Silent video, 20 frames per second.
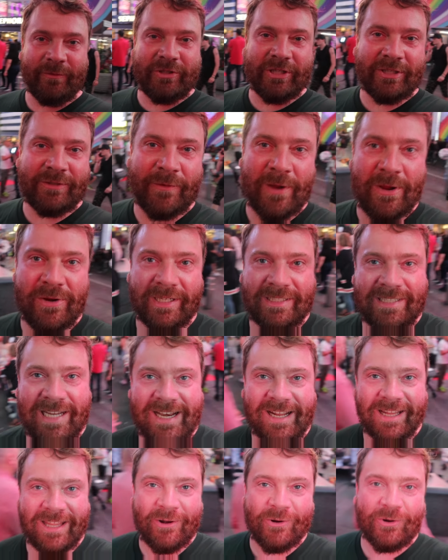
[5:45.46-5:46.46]
Just found a
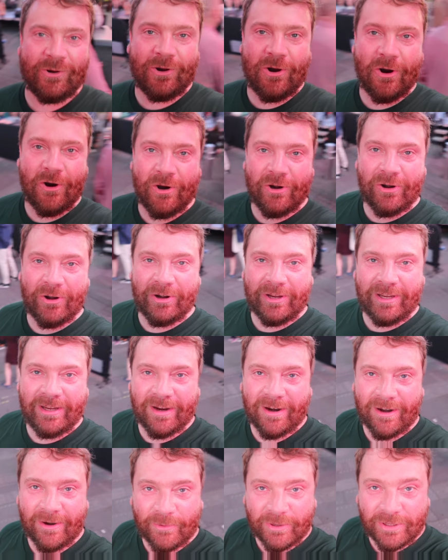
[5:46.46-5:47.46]
tiny little corner
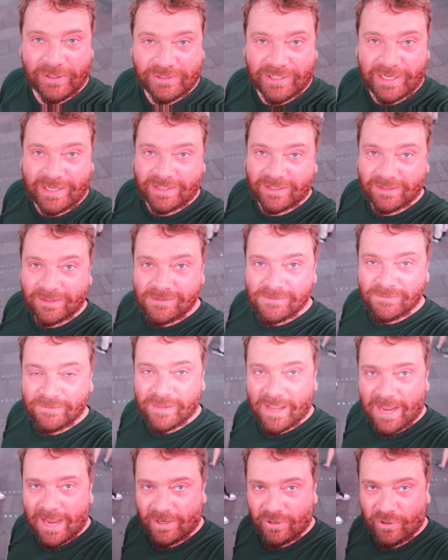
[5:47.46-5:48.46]
here where there's like,
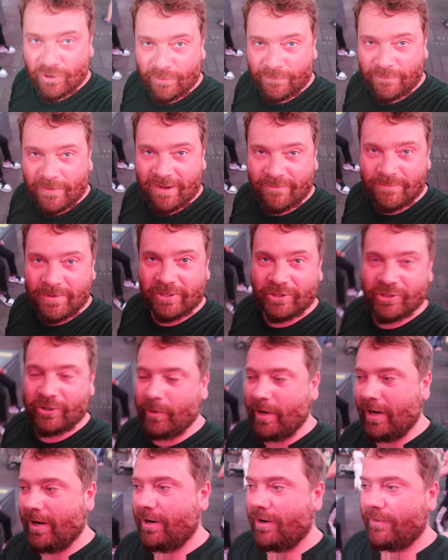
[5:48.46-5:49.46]
I don't know, 5 meter
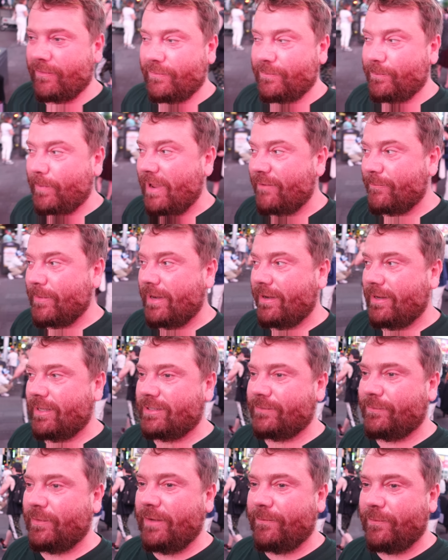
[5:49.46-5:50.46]
square of pavement
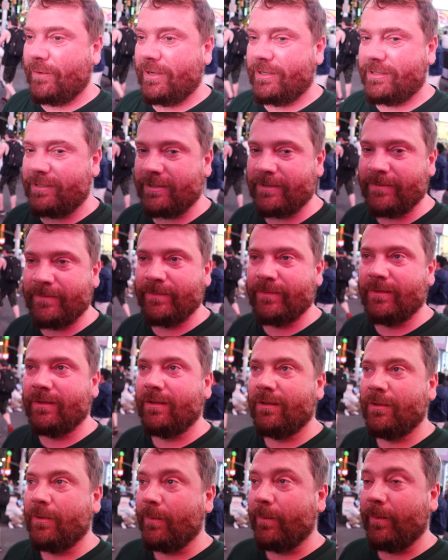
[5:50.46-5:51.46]
that's free for us.
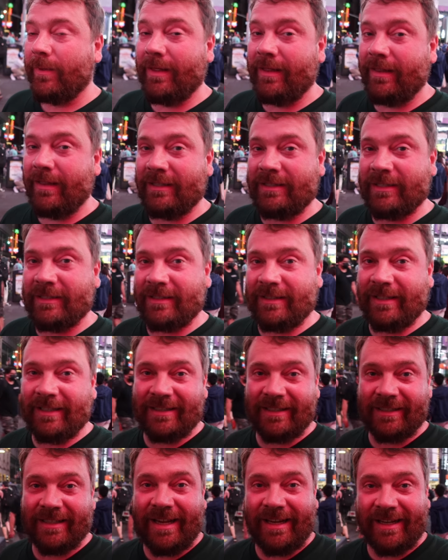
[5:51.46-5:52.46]
This
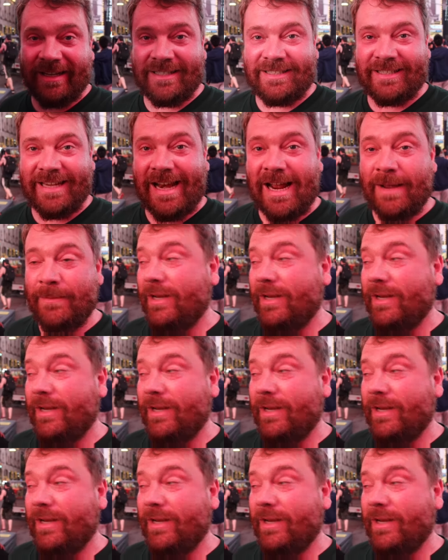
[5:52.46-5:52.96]
is like insane. I